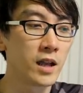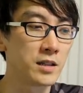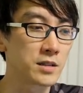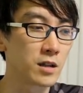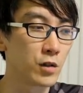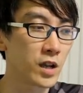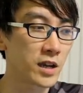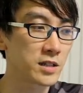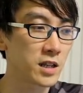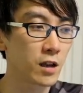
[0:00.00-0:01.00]
And so the
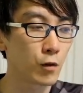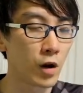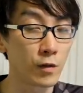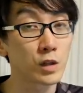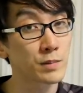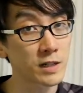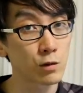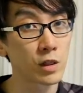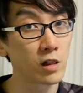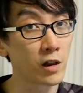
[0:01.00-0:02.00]
idea, on, especially
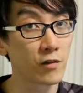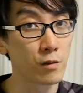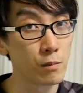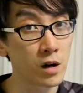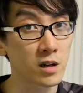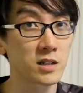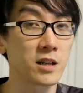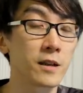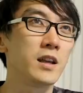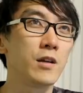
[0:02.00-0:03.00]
with a lot of the
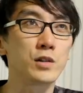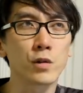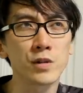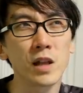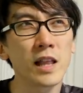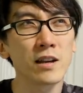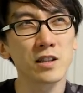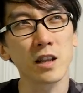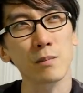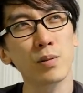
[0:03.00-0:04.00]
marketing, it was going to allow you
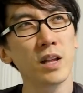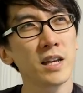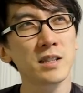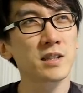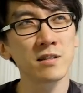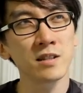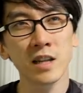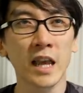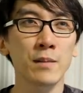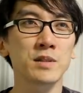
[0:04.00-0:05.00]
to like play certain
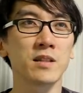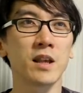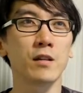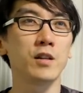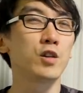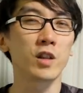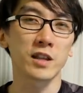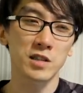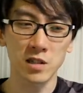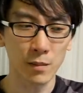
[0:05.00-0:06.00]
games and then you could
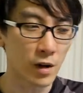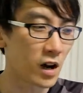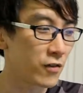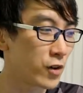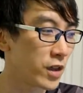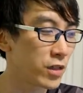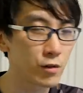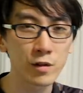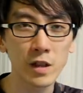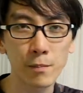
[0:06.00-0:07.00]
like stop halfway
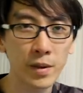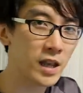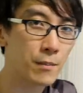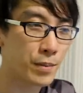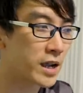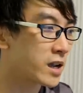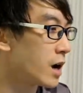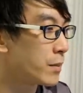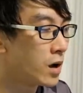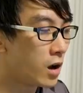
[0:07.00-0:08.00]
through and then pick it back
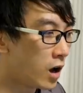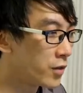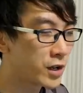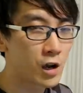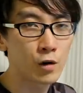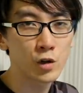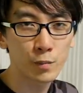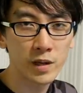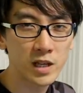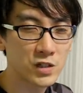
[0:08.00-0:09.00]
up on the go on your
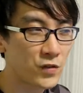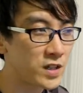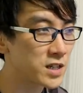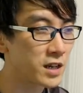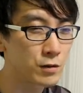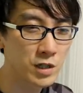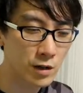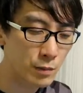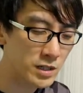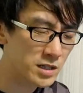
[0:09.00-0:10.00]
PS Vita. It was going
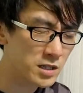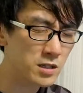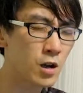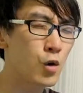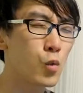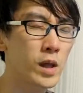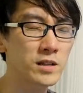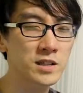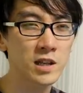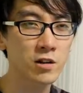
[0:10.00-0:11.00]
to be so well
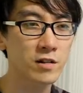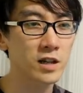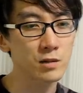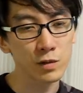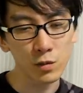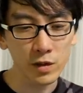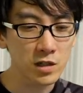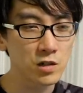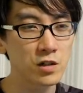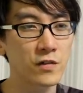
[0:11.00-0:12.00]
synchronized between the
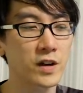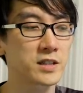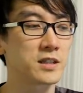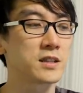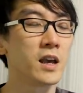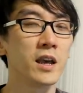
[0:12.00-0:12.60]
two devices.